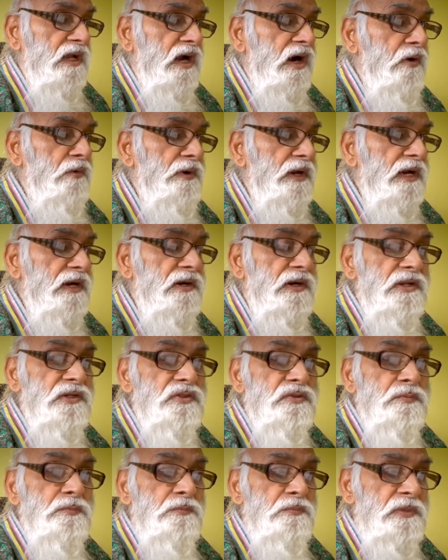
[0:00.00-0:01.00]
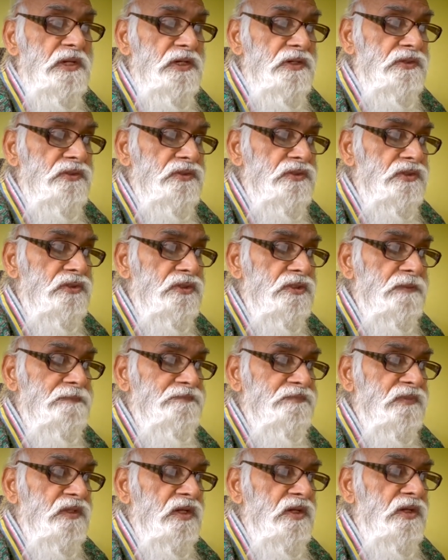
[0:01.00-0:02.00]
Awareness means
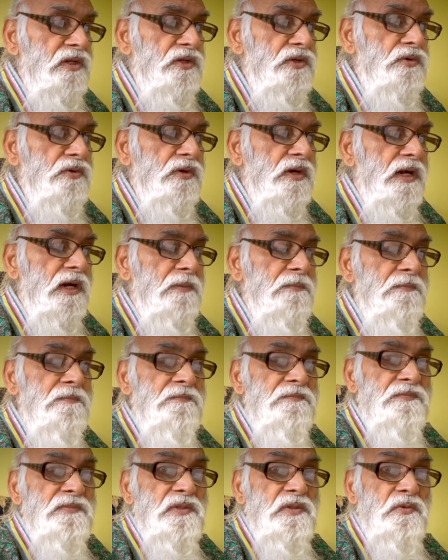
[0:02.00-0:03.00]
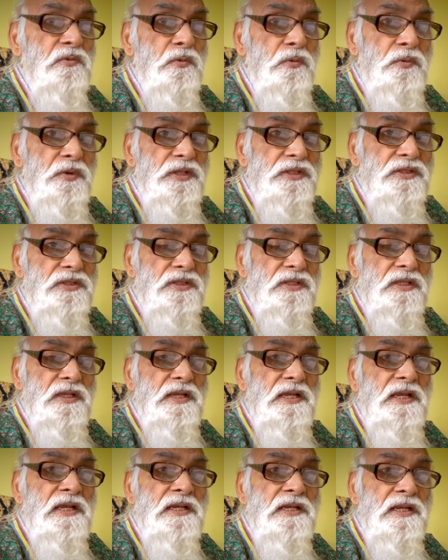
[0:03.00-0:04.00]
you come with
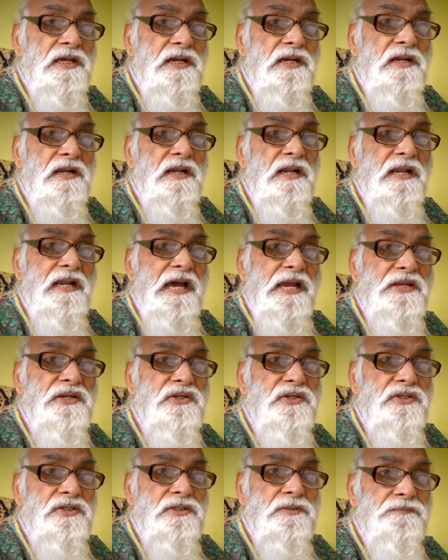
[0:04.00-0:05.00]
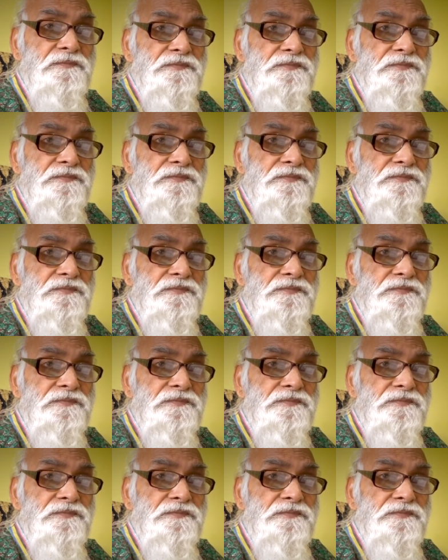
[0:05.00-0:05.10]
inner light.